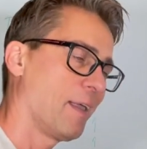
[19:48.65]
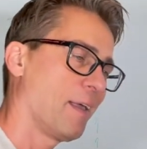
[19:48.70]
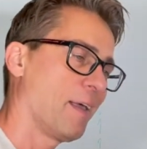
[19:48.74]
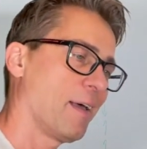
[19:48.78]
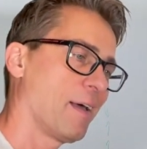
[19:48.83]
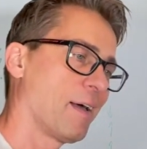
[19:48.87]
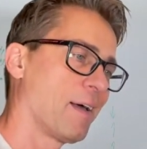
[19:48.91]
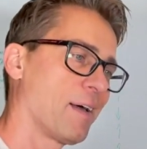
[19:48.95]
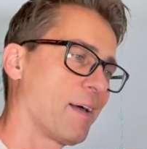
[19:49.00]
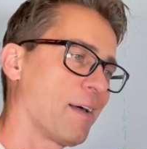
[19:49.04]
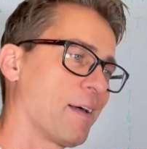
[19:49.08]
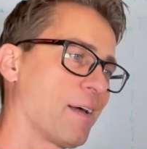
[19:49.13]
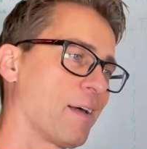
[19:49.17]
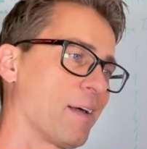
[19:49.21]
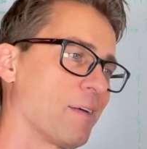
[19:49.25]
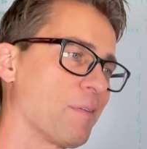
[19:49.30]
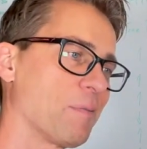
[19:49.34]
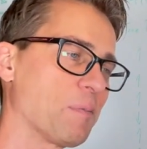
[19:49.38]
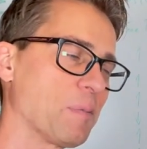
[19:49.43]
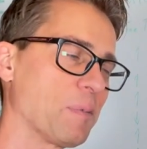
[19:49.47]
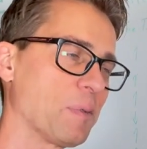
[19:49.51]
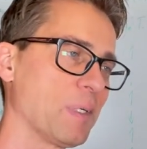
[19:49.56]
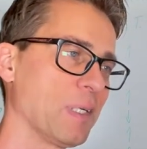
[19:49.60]

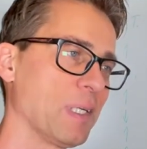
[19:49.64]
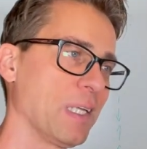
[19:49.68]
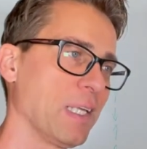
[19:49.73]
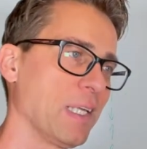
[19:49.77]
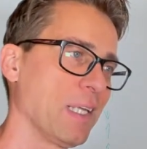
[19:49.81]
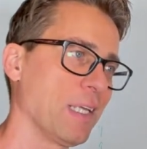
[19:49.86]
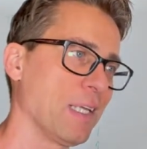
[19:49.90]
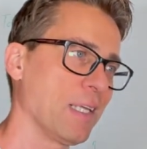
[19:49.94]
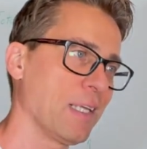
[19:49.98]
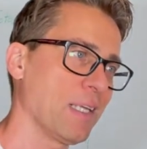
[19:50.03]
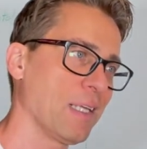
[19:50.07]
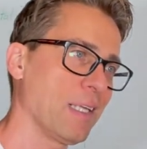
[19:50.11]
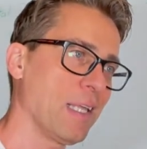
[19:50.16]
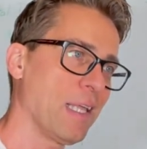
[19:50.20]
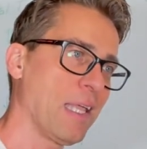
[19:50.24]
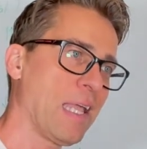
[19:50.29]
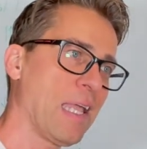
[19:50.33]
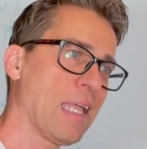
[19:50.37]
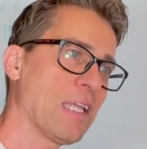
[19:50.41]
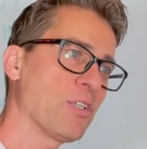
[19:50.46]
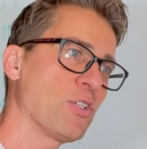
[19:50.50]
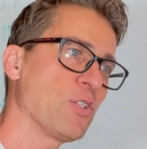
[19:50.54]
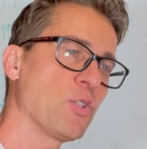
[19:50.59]
uh,
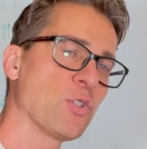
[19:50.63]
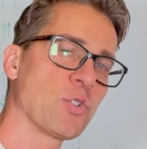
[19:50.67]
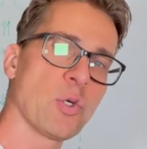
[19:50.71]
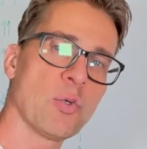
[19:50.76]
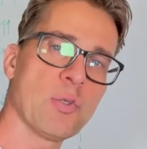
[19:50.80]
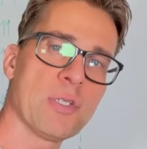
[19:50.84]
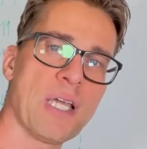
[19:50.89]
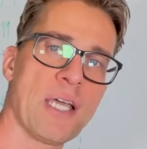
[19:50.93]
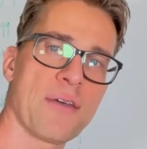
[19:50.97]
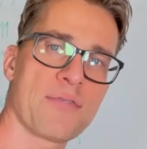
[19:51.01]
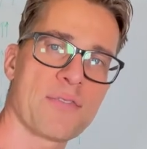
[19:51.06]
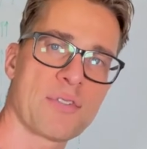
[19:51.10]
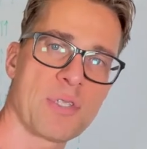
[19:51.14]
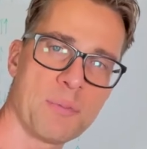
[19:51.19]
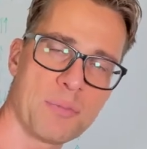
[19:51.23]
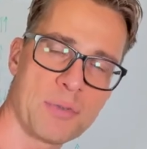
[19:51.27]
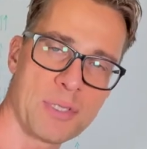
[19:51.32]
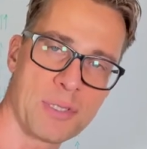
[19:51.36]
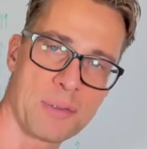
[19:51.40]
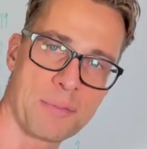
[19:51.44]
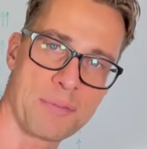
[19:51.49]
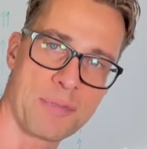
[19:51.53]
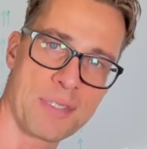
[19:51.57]
and you don't have
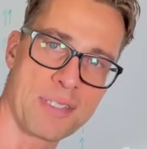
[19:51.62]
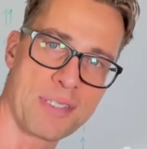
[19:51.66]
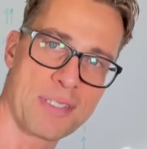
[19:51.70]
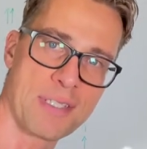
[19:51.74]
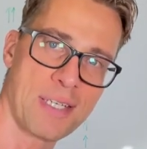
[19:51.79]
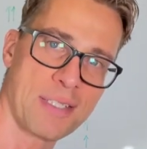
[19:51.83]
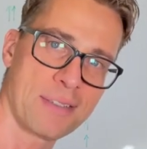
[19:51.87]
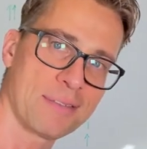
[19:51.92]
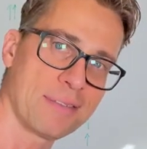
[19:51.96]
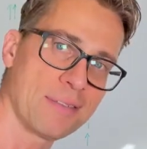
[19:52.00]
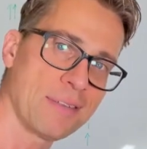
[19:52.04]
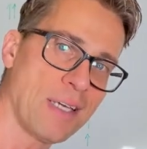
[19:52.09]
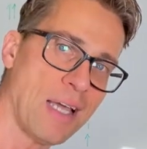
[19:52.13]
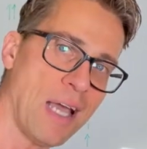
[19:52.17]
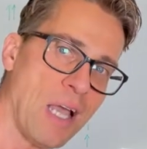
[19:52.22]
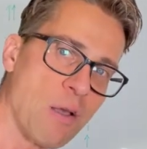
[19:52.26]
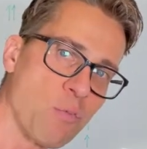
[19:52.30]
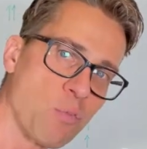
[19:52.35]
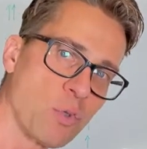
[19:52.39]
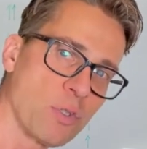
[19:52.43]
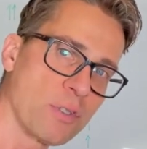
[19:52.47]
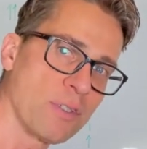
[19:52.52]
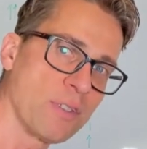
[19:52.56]
symptoms, then
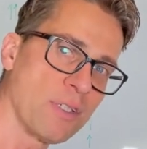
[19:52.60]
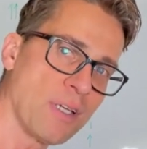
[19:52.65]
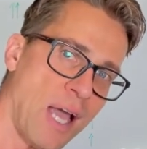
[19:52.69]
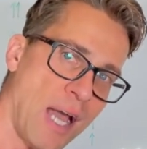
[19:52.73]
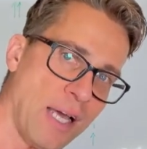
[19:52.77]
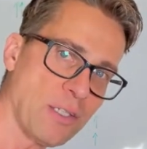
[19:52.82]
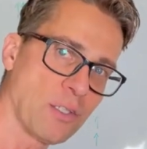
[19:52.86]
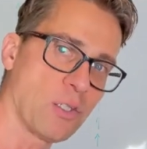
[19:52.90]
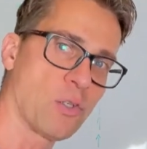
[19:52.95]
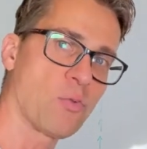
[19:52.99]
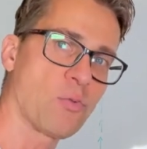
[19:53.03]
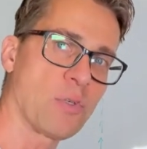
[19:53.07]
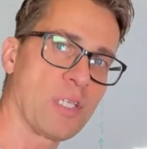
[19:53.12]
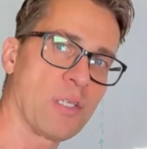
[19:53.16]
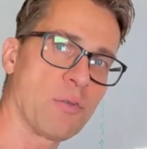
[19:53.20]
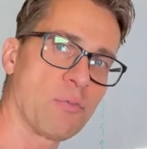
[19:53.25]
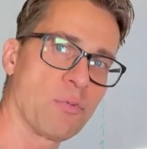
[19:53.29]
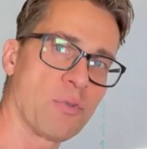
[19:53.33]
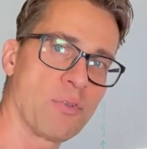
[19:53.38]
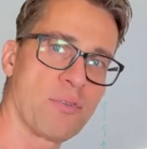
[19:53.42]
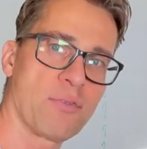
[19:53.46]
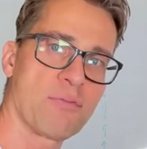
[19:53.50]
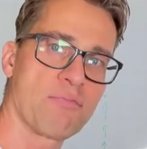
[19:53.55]
I would not agree
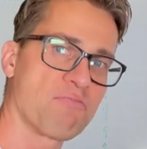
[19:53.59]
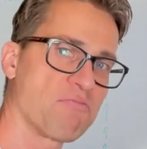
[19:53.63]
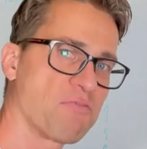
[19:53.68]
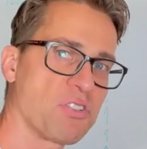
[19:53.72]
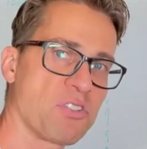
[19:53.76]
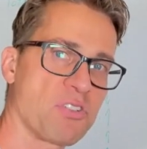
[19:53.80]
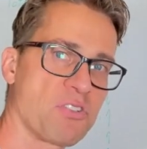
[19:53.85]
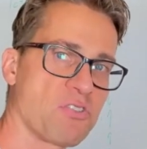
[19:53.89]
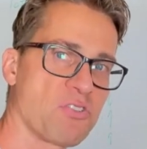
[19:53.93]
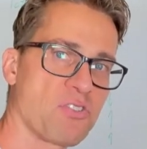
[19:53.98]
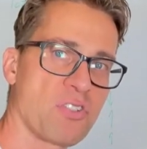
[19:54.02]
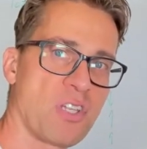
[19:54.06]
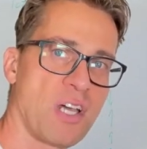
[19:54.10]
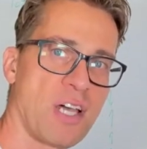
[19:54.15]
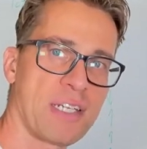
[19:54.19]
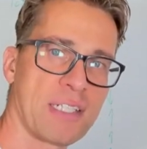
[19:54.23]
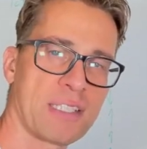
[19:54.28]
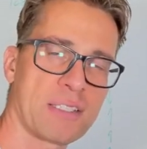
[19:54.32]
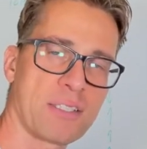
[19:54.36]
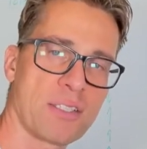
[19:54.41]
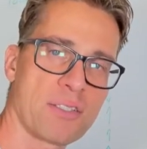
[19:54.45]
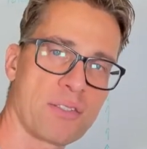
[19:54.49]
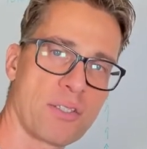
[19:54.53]
with just
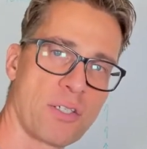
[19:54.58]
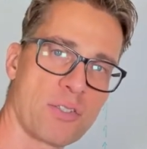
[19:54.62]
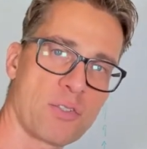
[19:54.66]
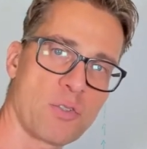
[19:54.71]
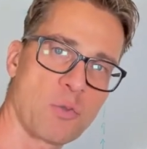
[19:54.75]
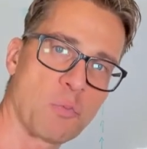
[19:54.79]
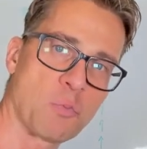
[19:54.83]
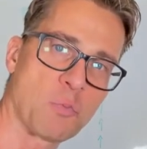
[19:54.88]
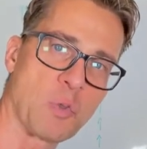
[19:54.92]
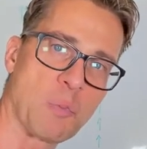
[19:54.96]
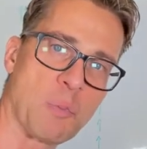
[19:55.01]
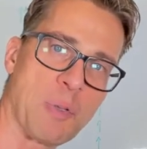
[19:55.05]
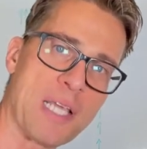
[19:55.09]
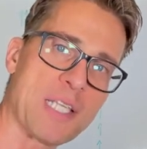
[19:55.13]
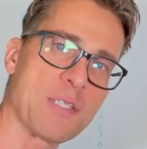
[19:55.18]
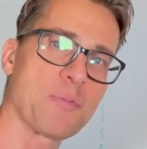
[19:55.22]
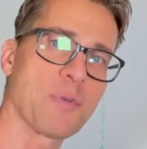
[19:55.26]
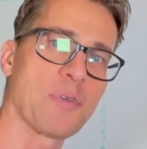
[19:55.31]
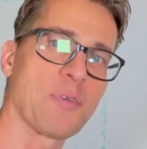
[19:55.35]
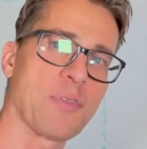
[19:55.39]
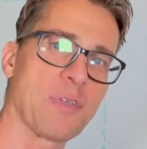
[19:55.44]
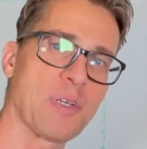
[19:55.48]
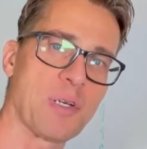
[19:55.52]
starting testosterone
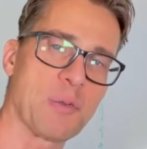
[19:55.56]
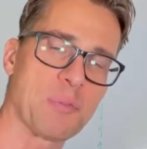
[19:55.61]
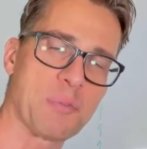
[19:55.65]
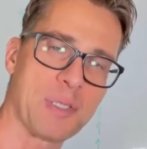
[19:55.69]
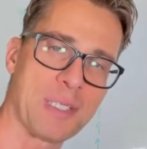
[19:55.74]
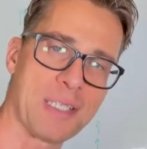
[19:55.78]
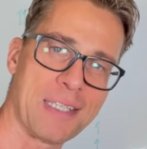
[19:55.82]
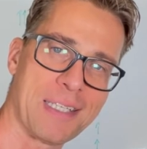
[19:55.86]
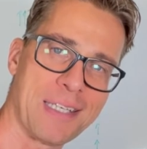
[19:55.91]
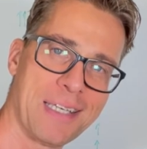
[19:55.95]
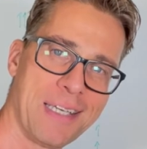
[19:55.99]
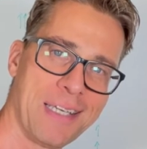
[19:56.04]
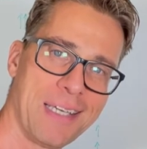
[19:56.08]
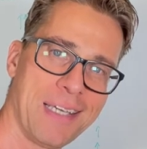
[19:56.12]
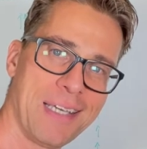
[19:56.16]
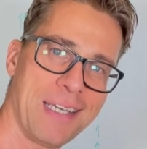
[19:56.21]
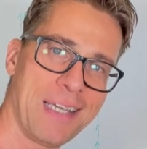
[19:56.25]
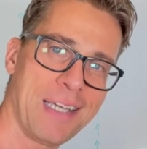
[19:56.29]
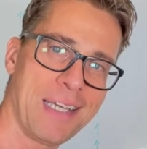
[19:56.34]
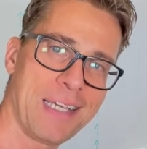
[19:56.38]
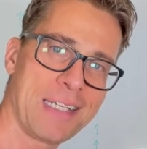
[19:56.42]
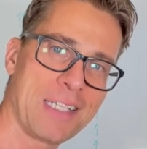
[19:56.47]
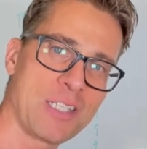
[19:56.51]
replacement therapy.
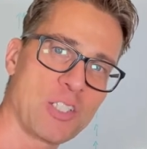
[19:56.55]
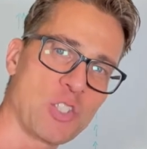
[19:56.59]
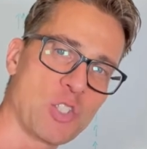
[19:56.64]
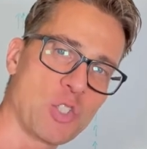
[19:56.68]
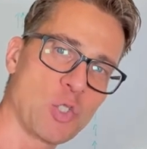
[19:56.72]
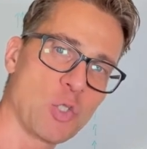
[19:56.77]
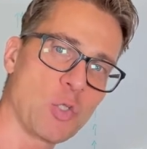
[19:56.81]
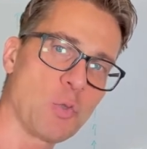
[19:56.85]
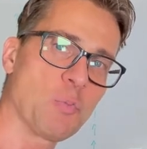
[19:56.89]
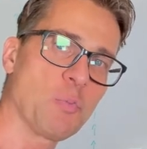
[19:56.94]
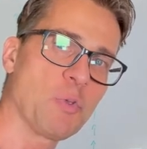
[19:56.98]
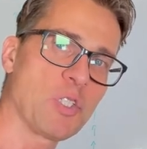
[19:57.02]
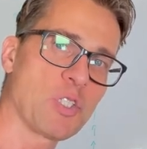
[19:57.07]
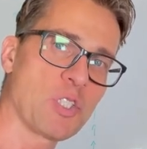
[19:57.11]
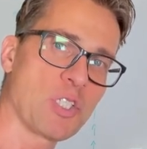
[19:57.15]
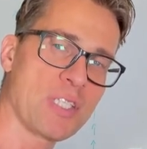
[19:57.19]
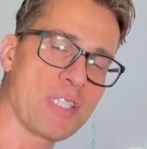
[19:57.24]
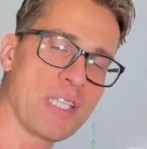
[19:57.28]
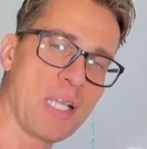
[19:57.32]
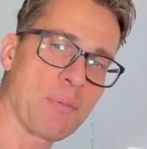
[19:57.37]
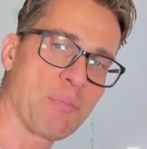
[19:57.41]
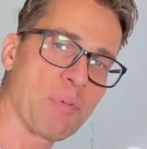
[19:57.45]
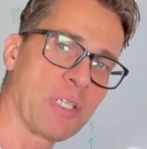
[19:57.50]
And it shouldn't be
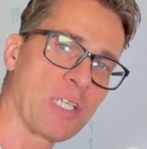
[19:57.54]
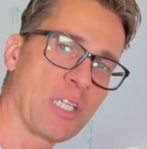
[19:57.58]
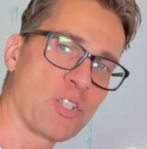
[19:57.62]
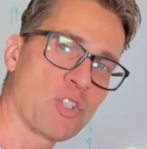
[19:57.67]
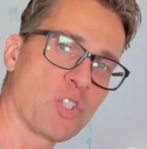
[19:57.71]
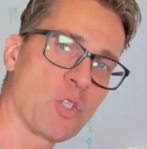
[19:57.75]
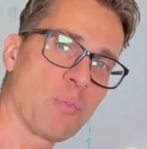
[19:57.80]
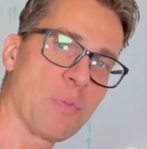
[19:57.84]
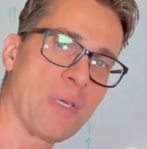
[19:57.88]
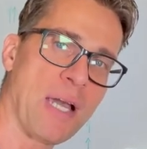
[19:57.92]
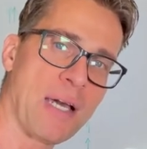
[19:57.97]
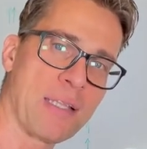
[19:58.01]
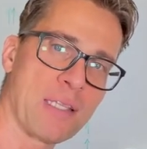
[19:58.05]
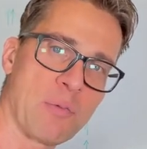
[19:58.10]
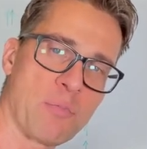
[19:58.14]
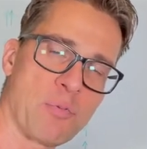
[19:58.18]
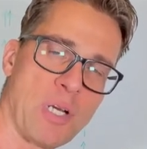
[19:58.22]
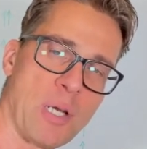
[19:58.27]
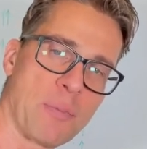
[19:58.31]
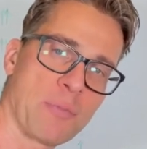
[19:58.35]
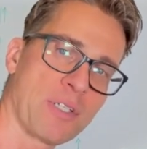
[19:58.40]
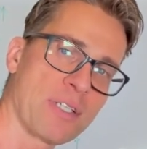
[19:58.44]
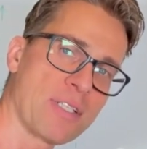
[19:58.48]
just that, but there should be other
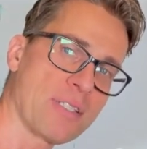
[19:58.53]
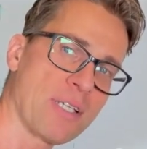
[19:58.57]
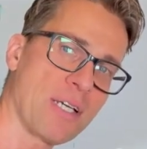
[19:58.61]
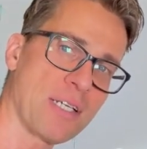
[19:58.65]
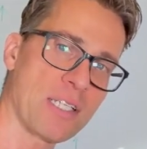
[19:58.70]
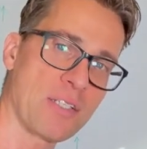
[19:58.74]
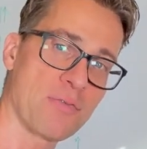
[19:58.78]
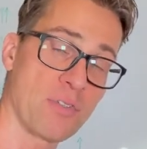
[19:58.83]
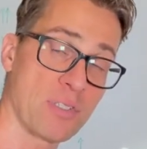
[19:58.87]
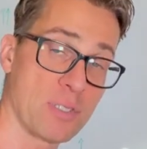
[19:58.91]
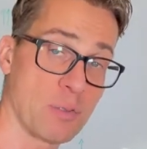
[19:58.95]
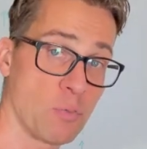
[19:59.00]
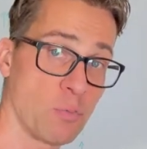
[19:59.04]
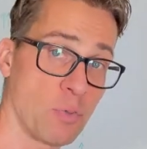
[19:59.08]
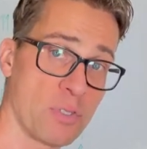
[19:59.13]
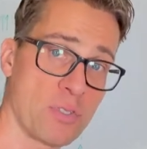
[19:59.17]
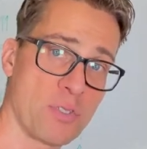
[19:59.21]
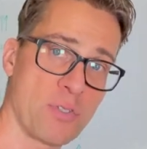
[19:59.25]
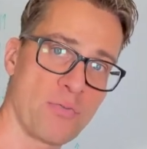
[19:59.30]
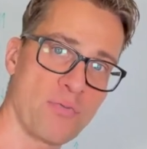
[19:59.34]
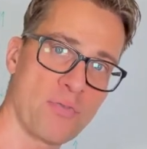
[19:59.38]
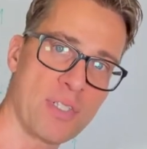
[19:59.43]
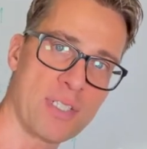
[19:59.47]
parameter studies. For example,
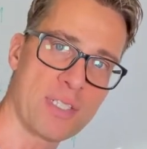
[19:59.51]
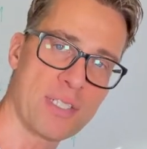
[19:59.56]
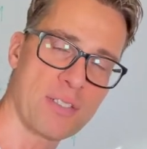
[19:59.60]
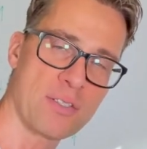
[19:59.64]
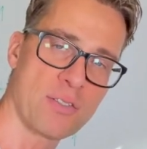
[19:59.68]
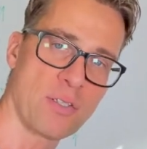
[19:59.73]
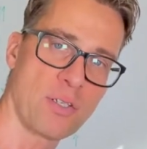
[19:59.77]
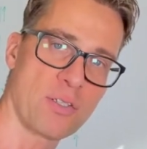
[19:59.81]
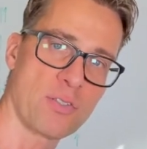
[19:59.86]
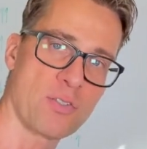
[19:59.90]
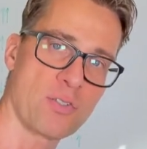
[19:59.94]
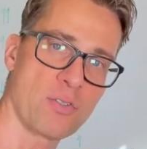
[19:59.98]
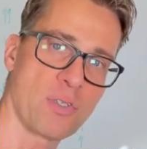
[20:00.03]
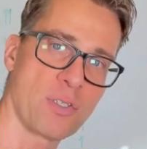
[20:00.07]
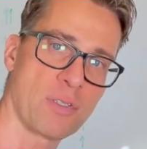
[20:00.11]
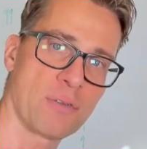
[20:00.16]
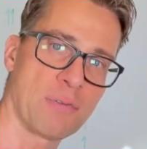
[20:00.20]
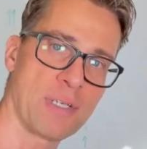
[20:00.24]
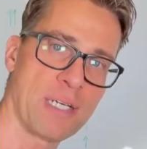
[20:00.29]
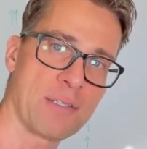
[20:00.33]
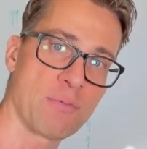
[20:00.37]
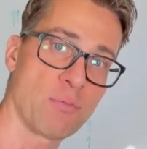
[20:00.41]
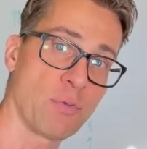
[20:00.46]
what's your free
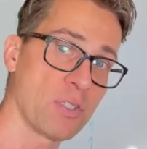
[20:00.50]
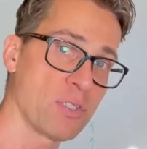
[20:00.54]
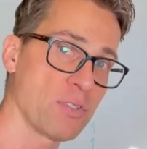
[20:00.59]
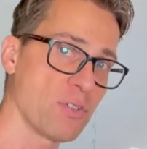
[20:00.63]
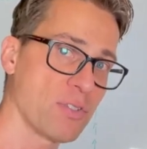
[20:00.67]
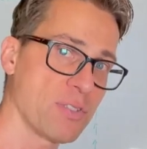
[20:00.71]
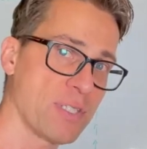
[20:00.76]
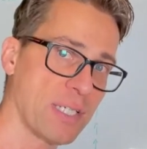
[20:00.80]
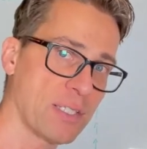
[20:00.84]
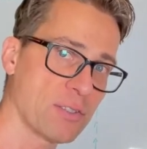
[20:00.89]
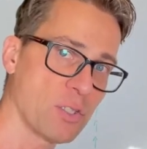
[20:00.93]
testosterone, right? What's your sex